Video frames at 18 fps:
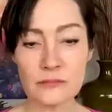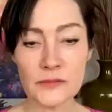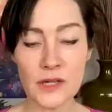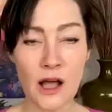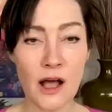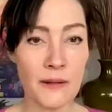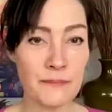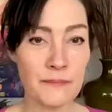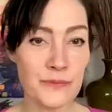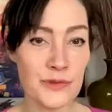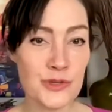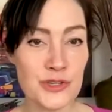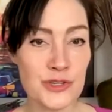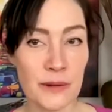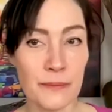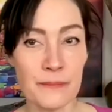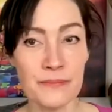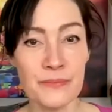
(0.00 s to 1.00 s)

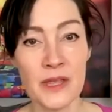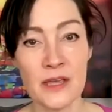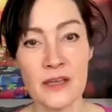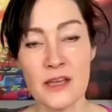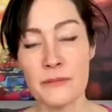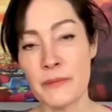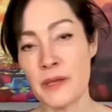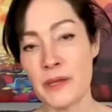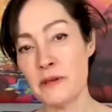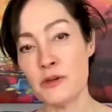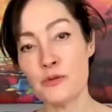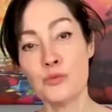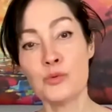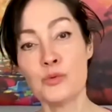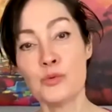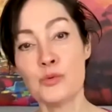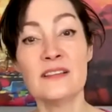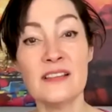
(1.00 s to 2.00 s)
some maybe
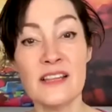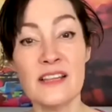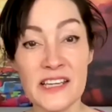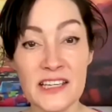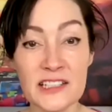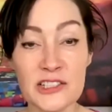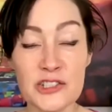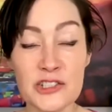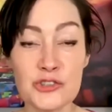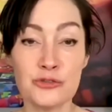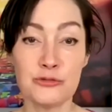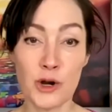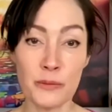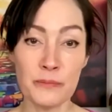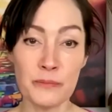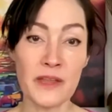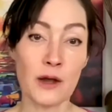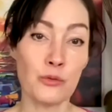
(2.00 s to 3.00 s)
release
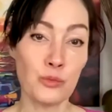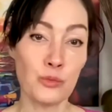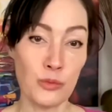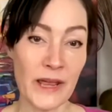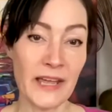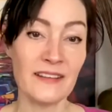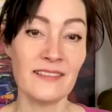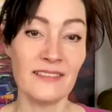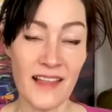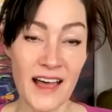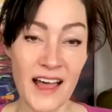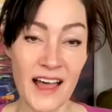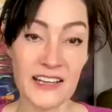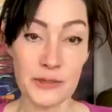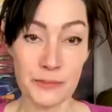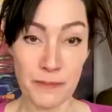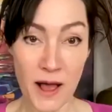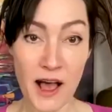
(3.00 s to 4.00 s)
from the red
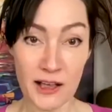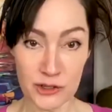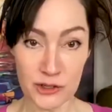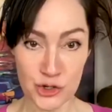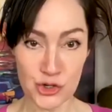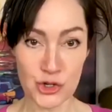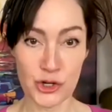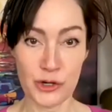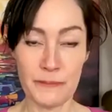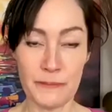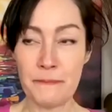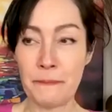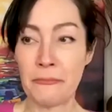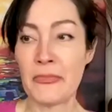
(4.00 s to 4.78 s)
light posture.